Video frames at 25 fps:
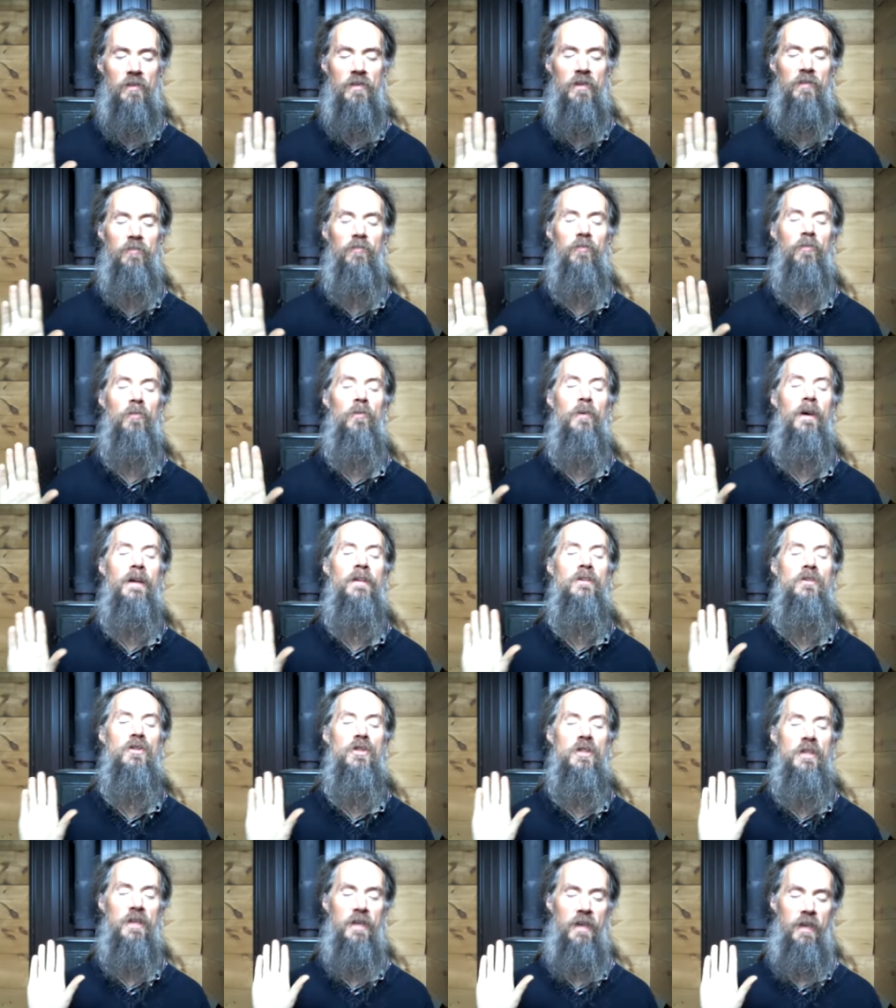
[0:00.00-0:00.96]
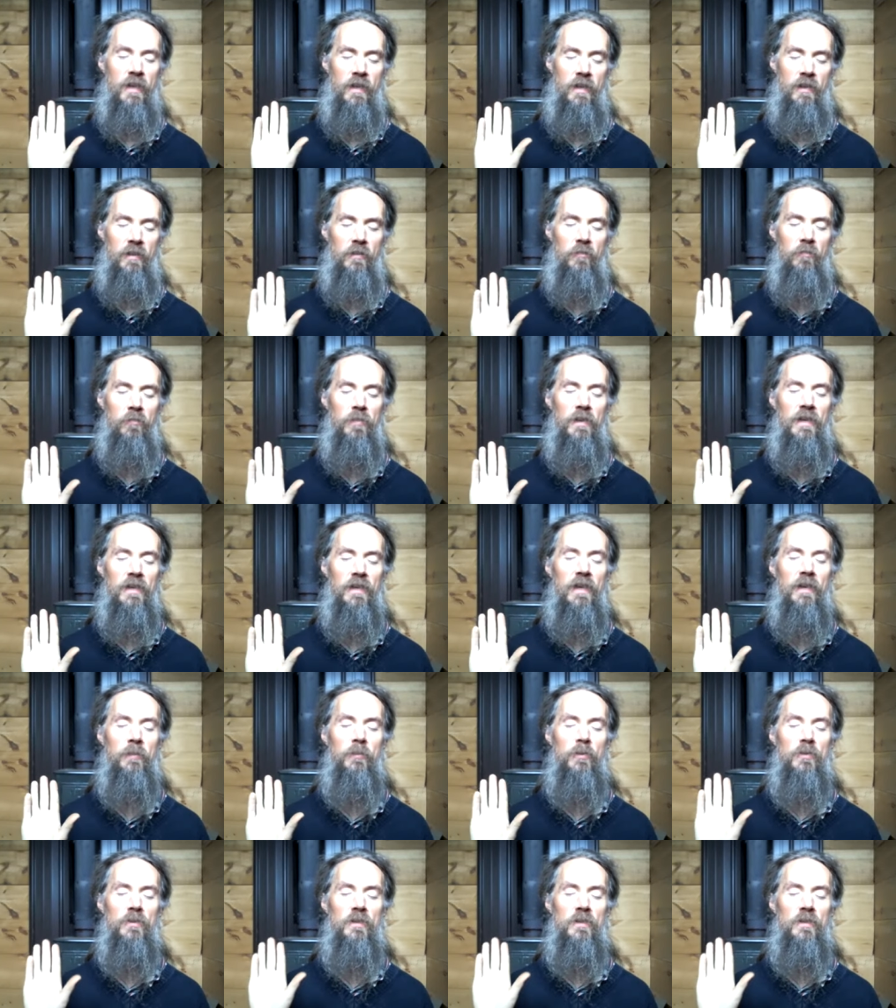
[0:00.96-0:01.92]
differentiating, being
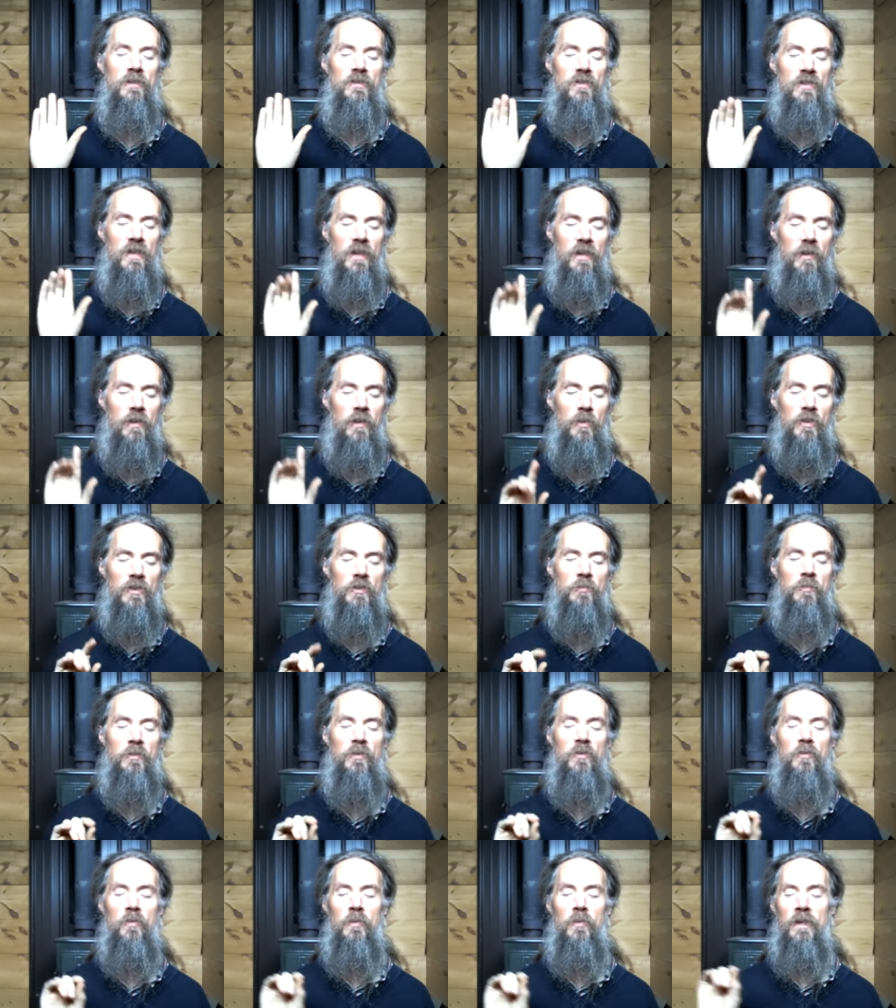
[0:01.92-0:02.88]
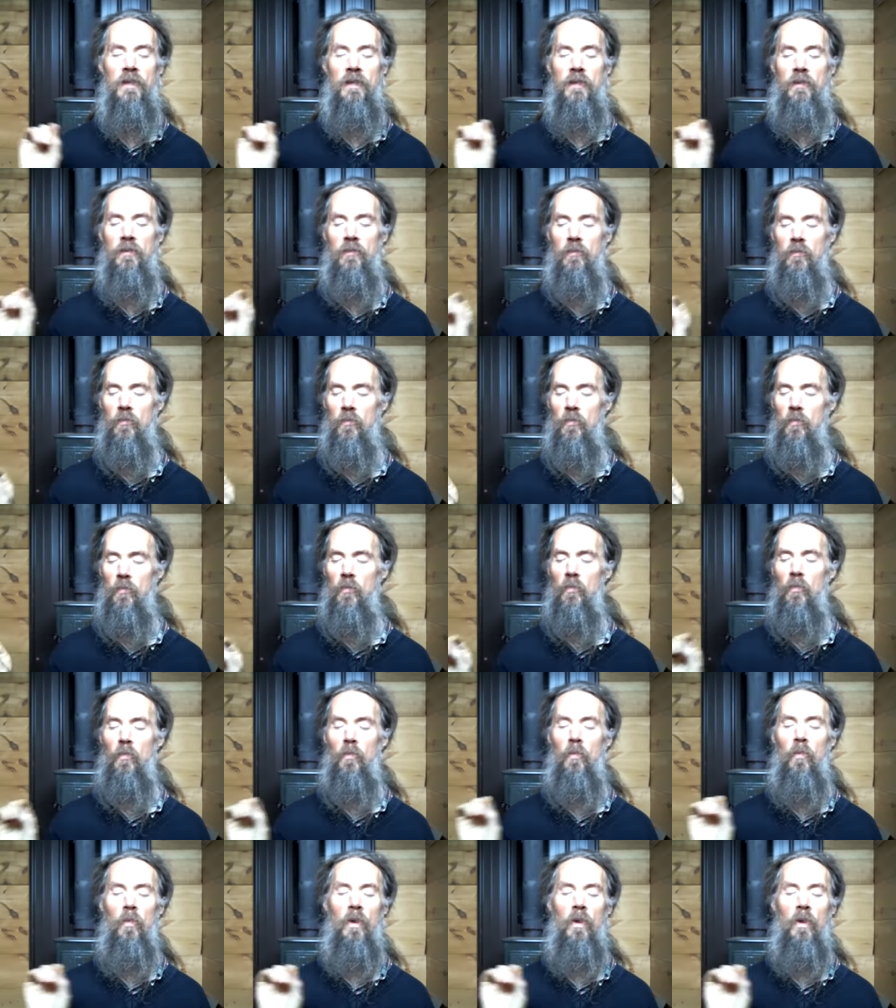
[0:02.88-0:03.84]
able to distinguish between
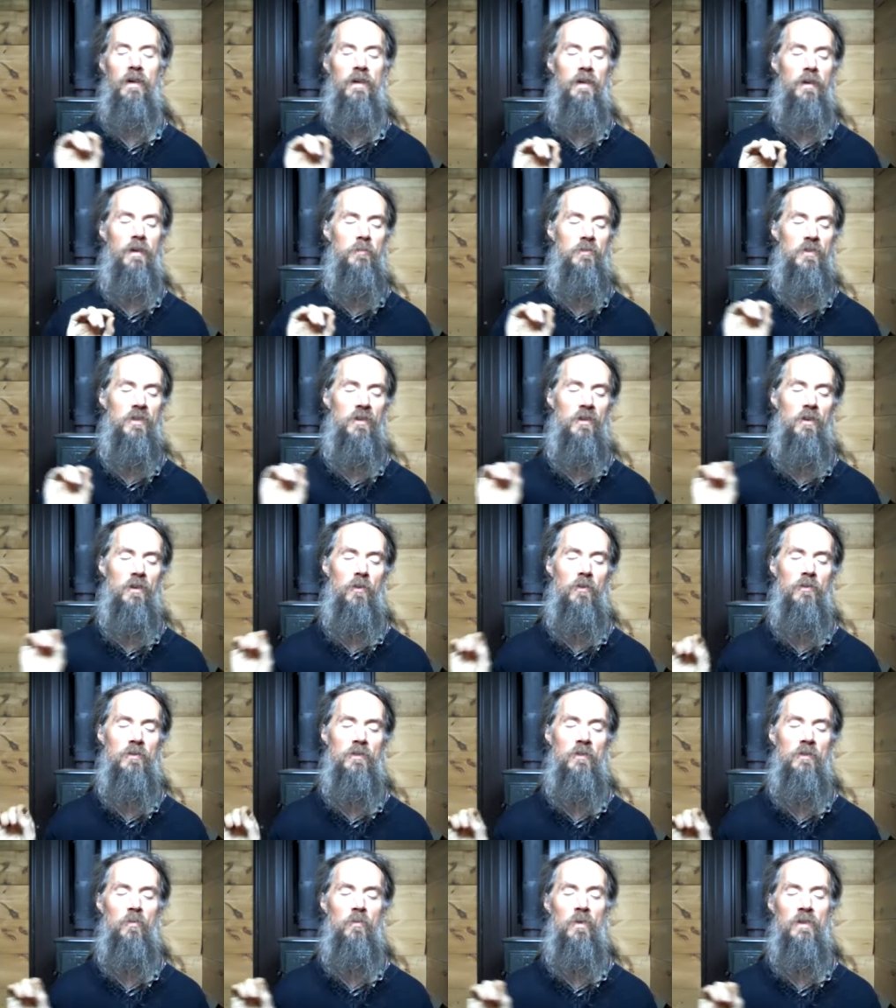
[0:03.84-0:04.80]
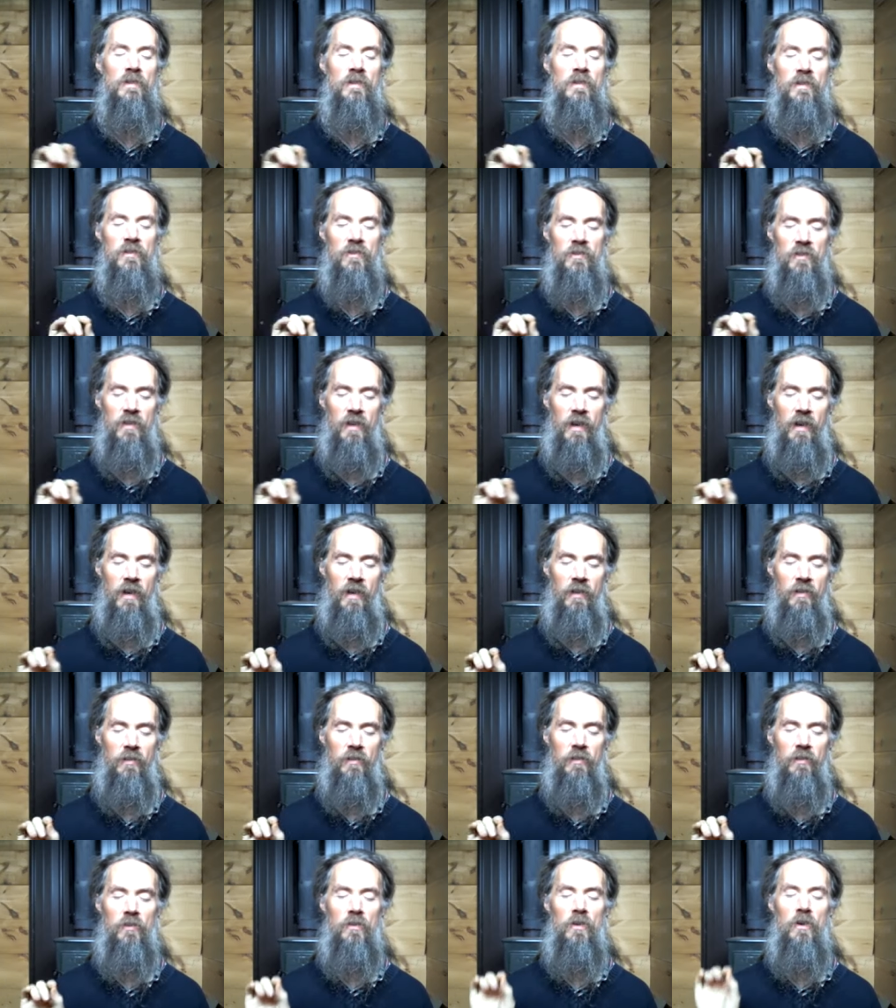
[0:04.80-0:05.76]
what comes and goes and what does
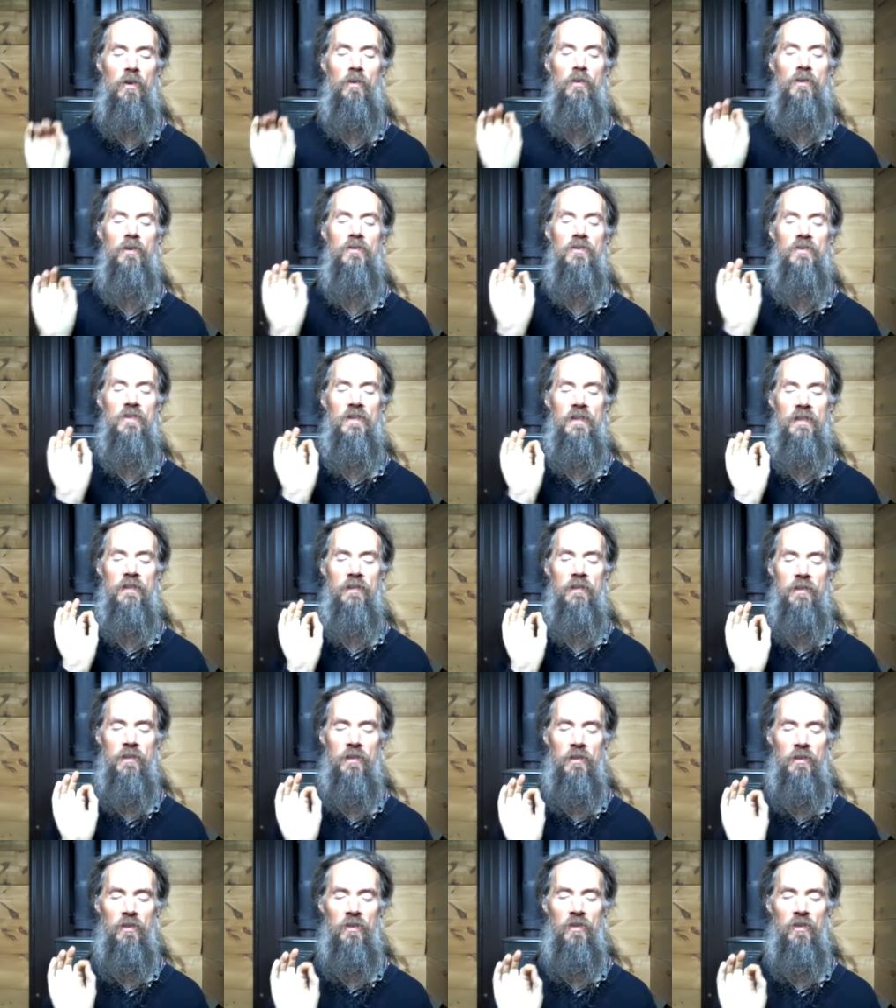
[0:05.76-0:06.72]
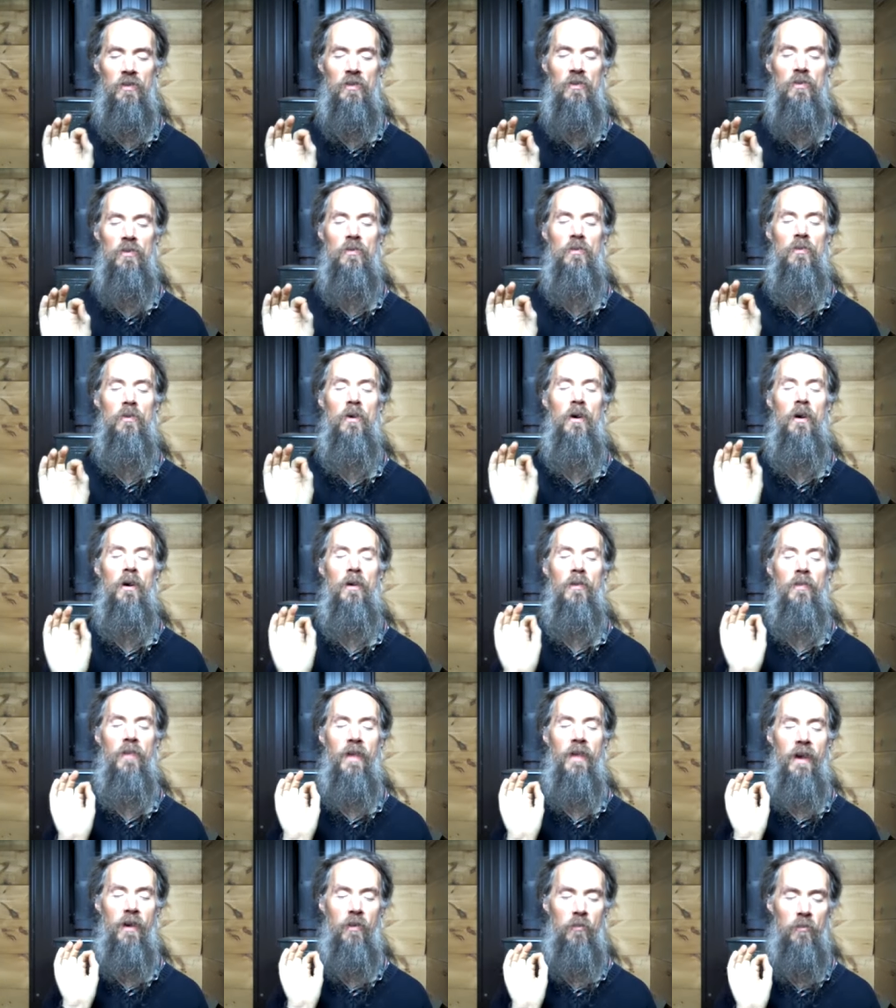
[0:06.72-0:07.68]
not, noticing that you are
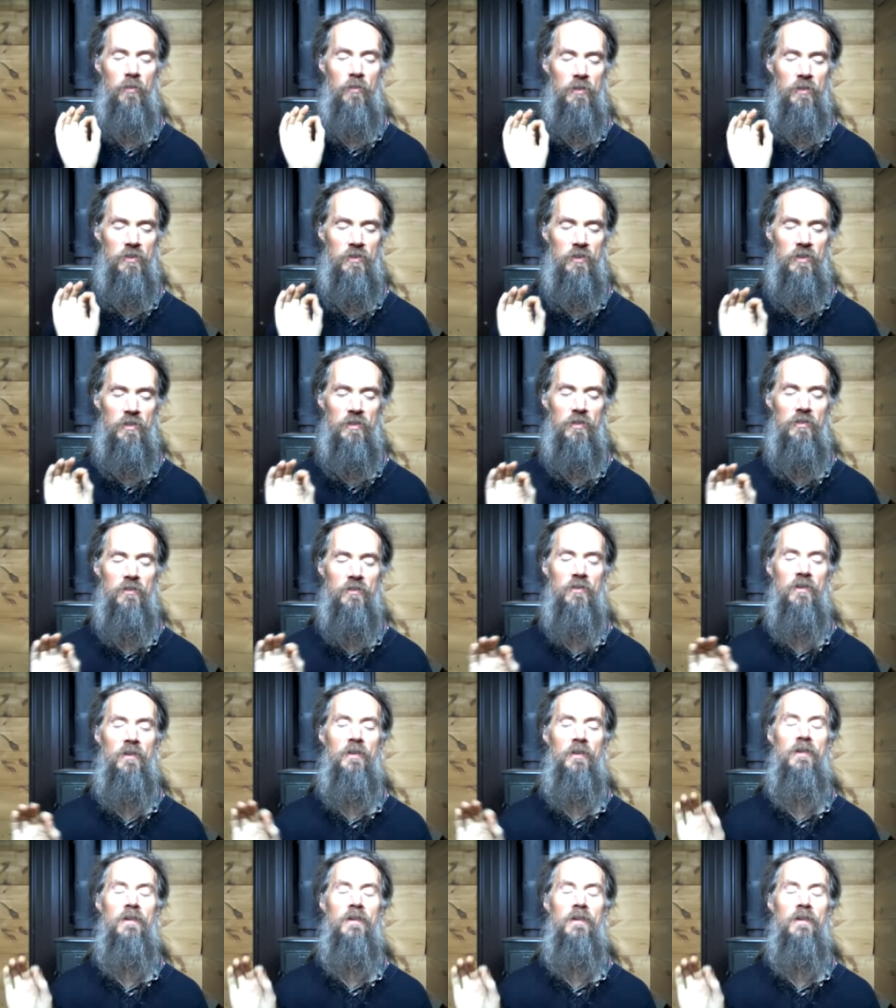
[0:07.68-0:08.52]
that which is